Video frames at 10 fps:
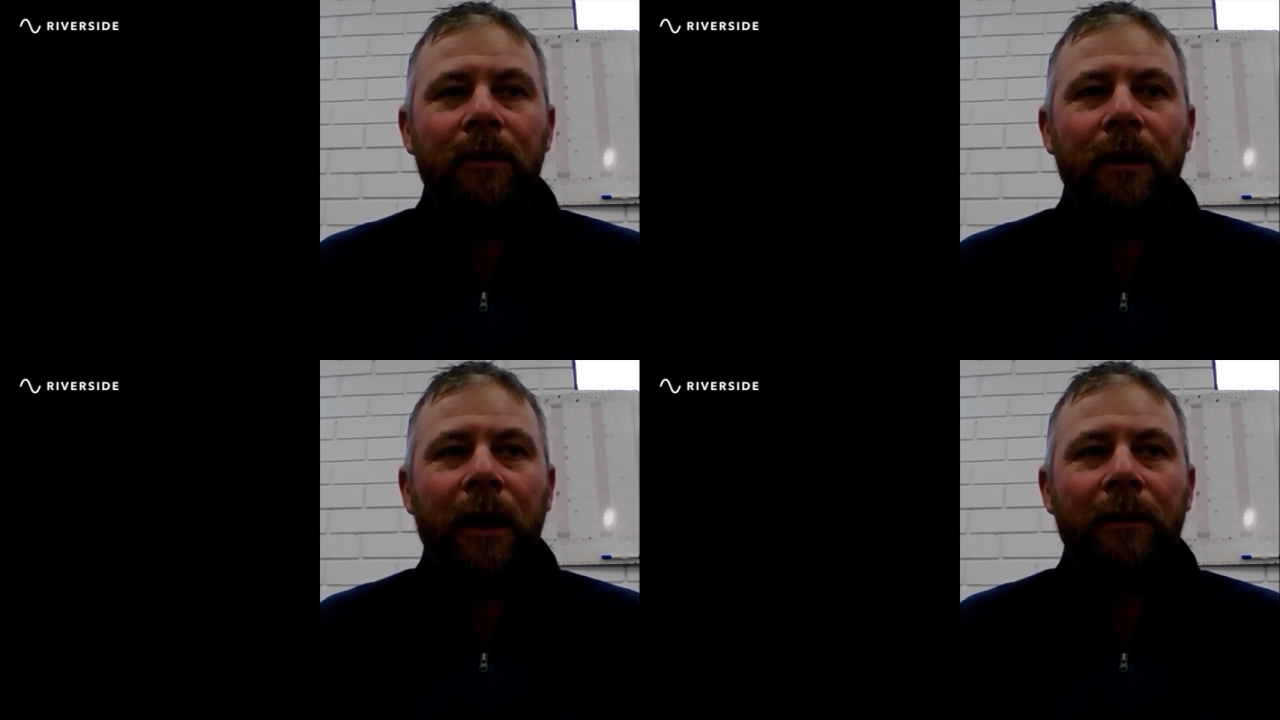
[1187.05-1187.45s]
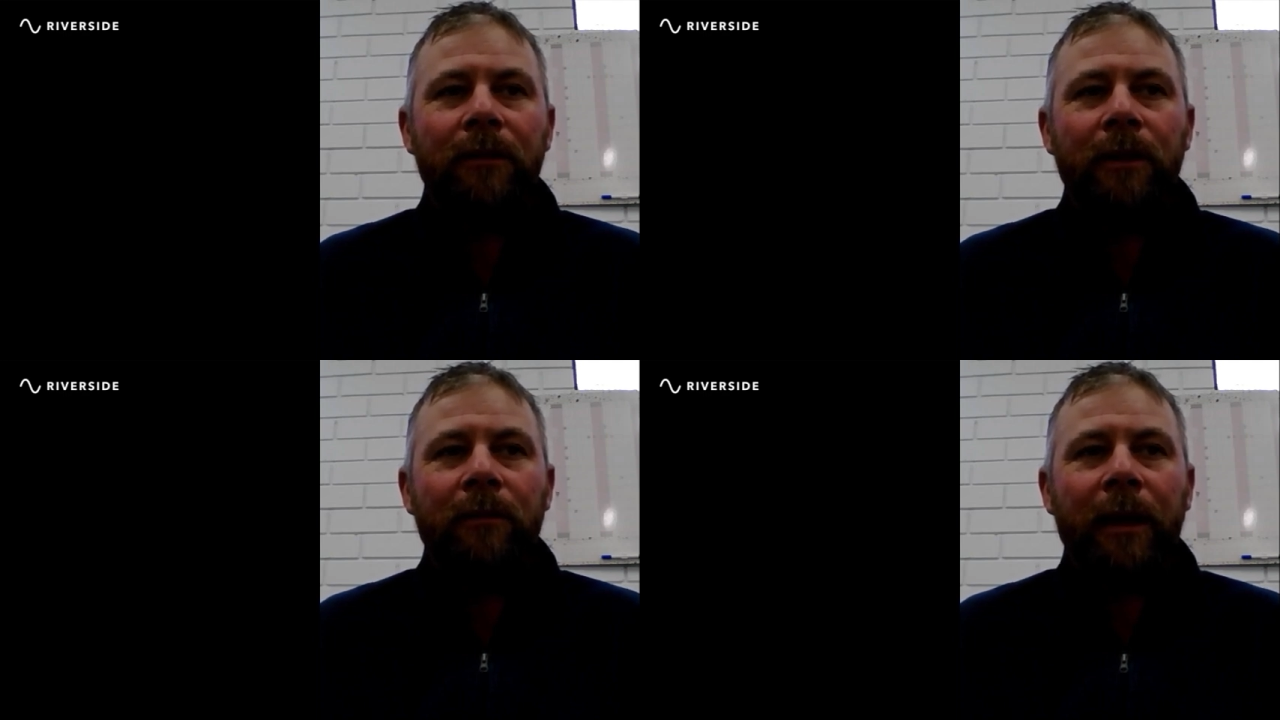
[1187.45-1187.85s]
have
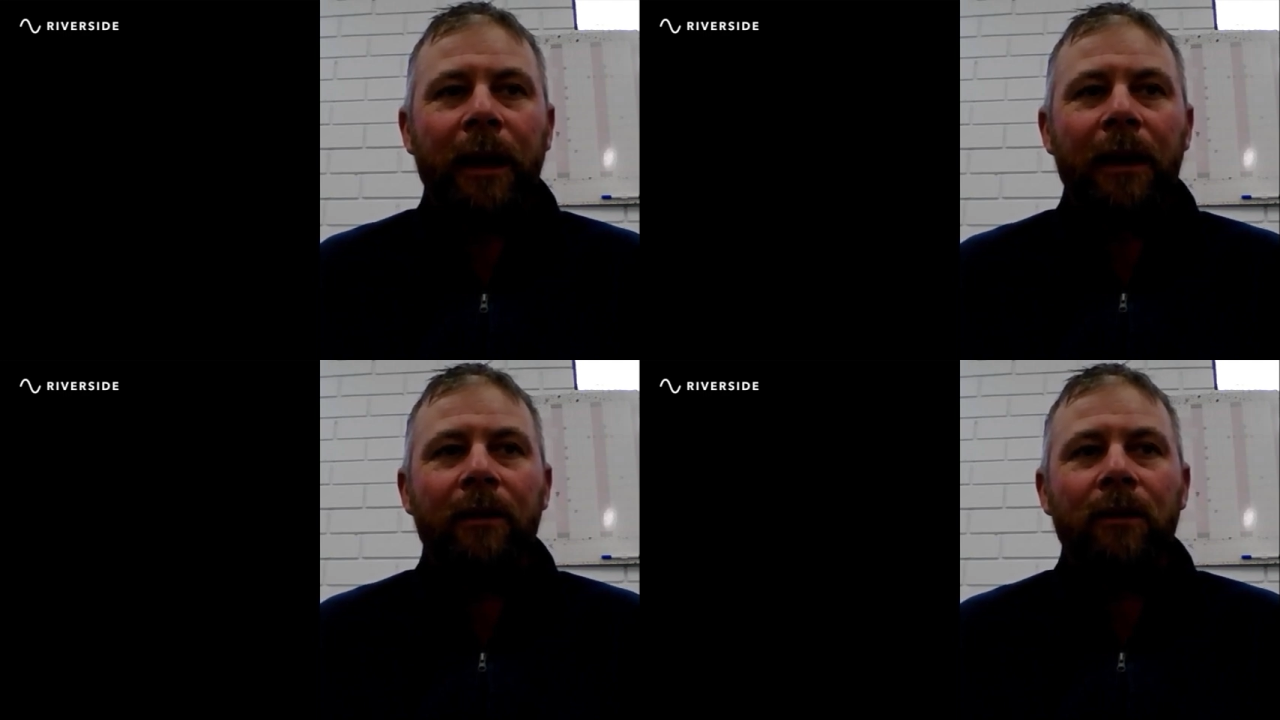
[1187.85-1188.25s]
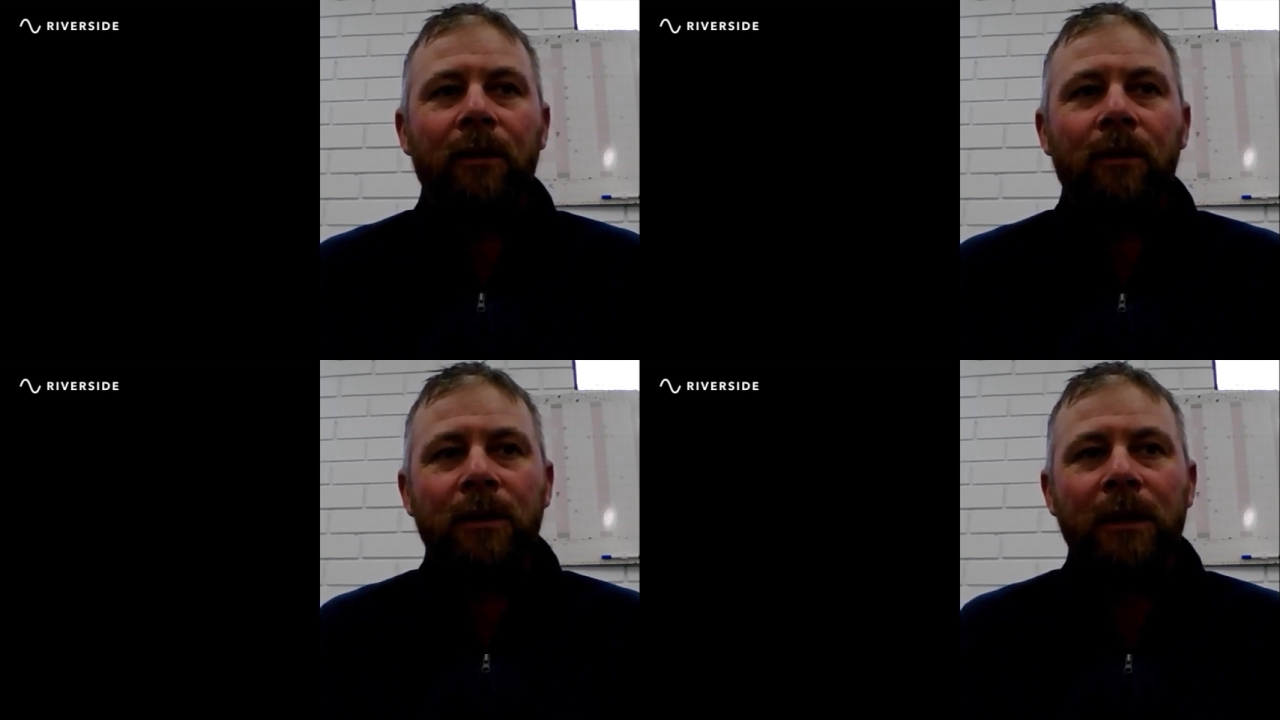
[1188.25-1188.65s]
to empower a
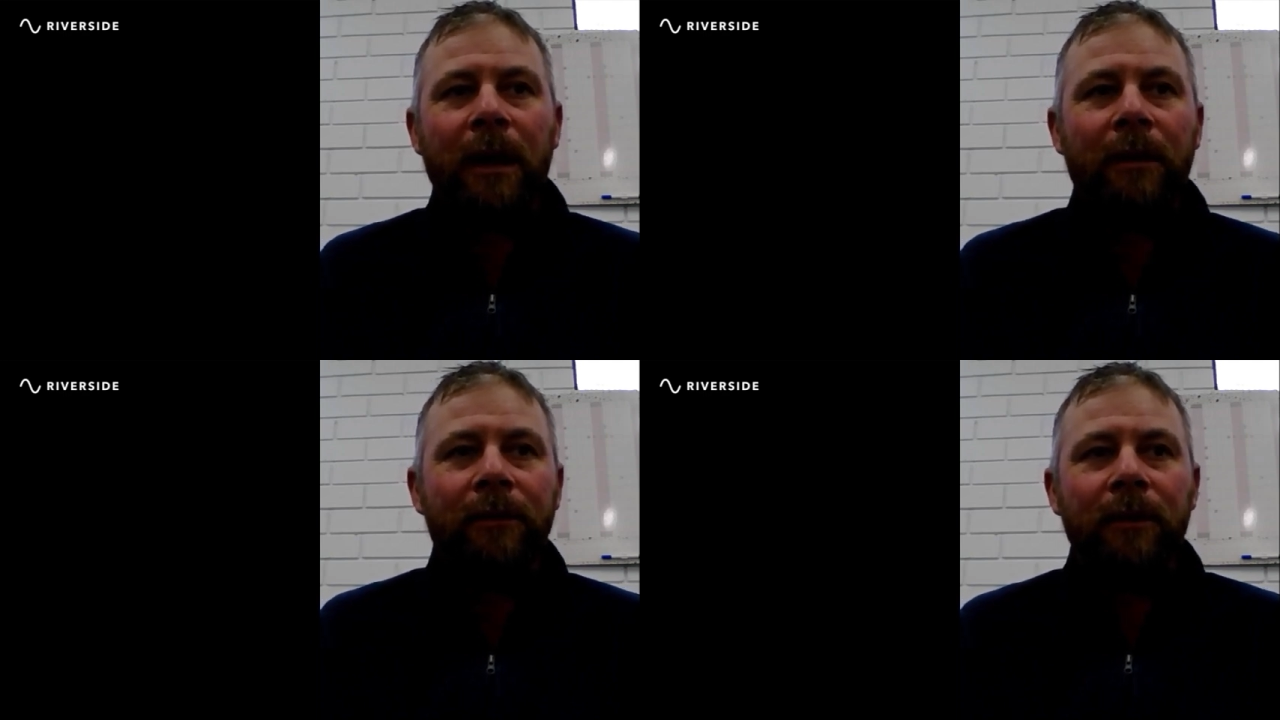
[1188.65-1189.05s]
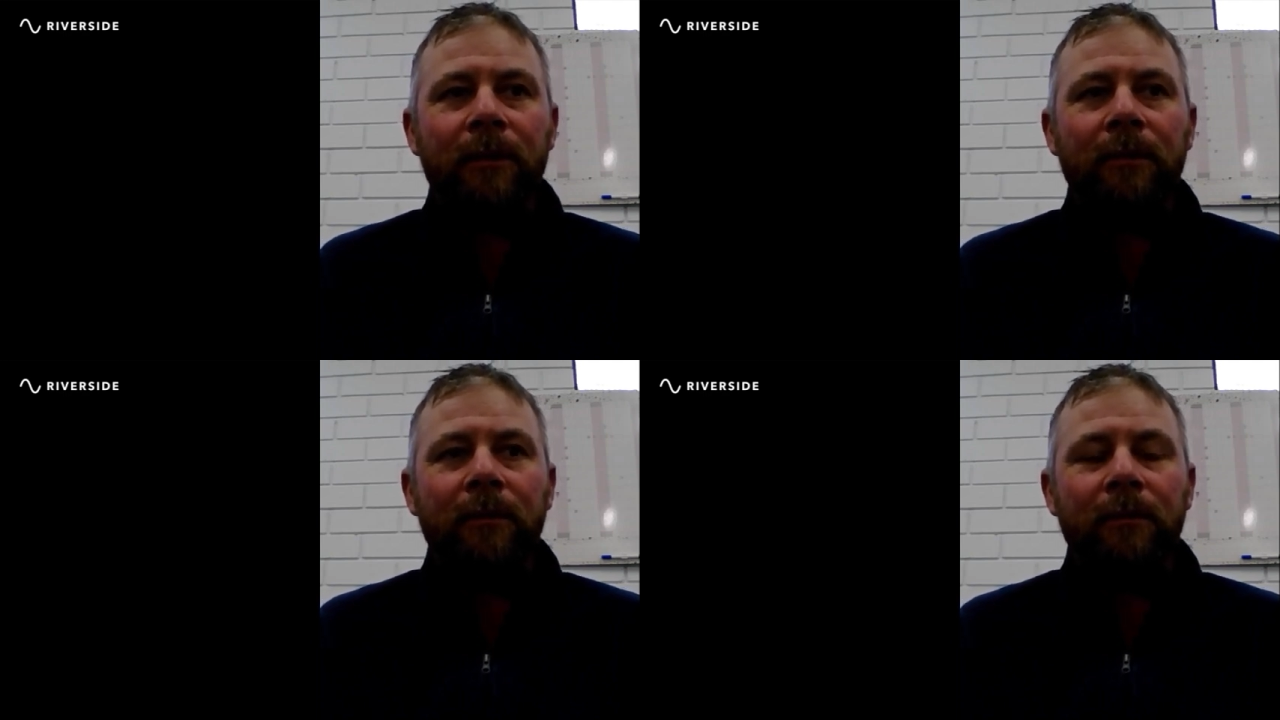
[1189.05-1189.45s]
horse
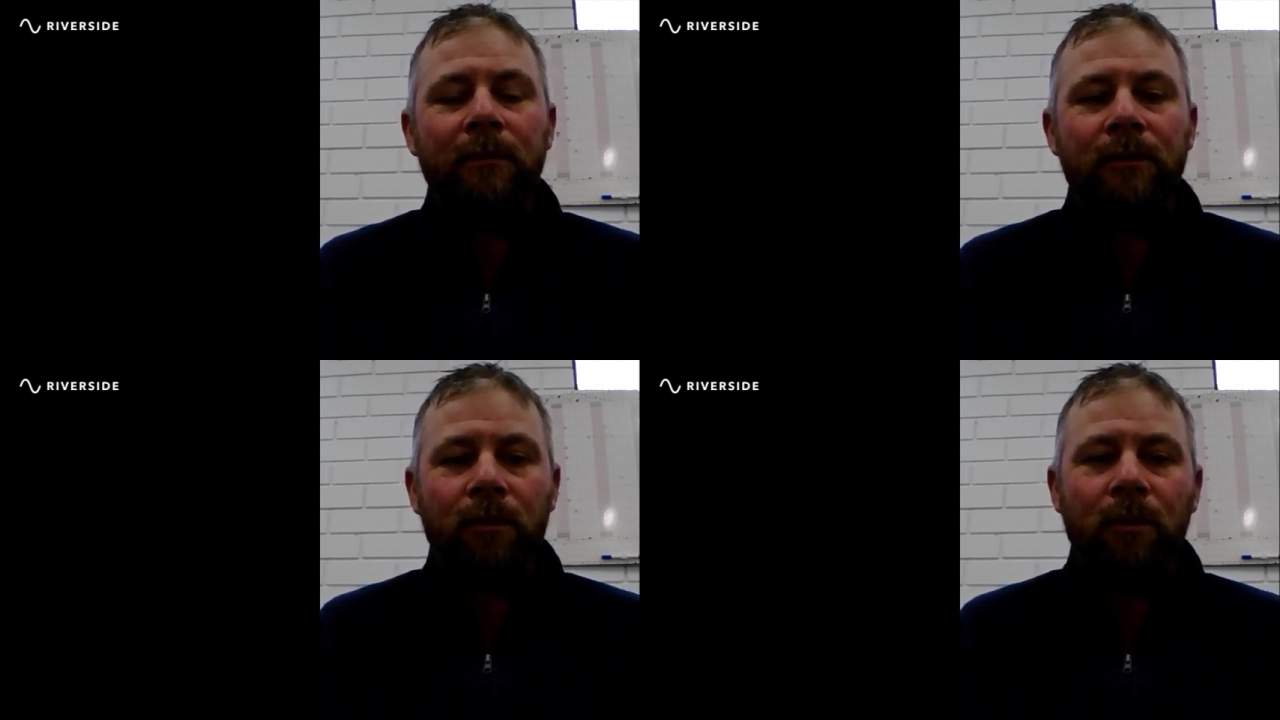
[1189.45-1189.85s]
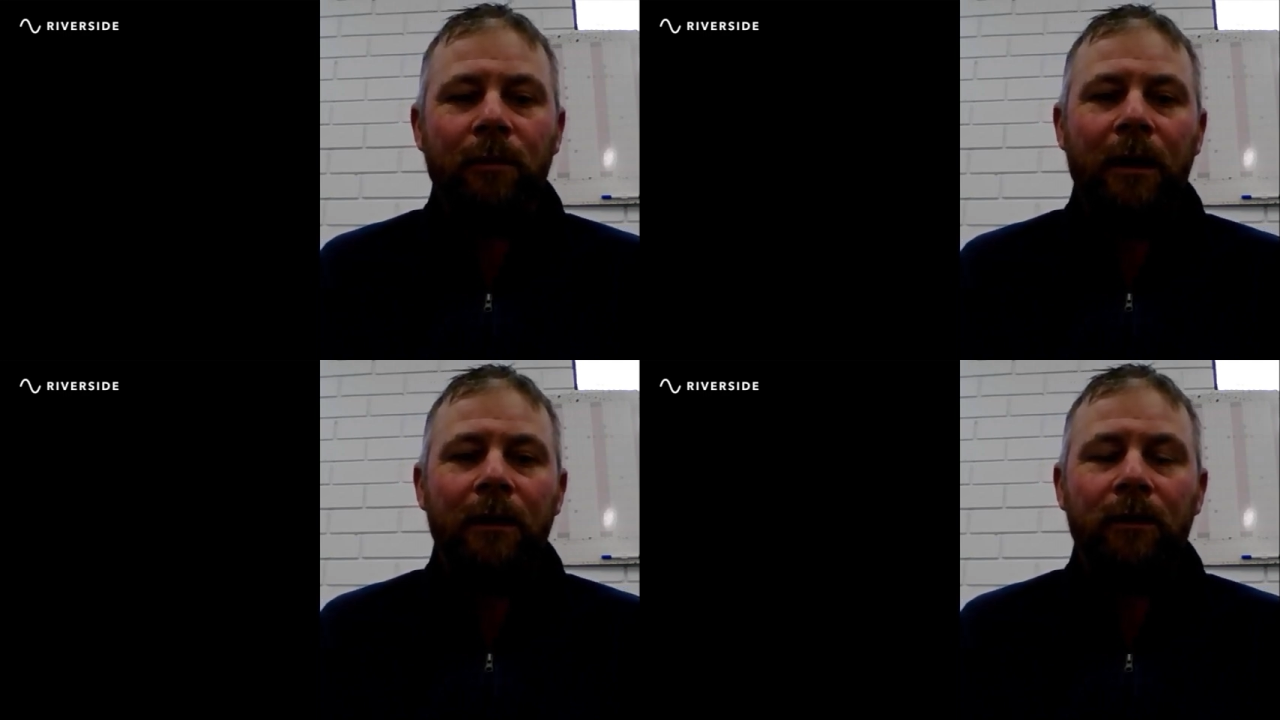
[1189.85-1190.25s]
after trauma,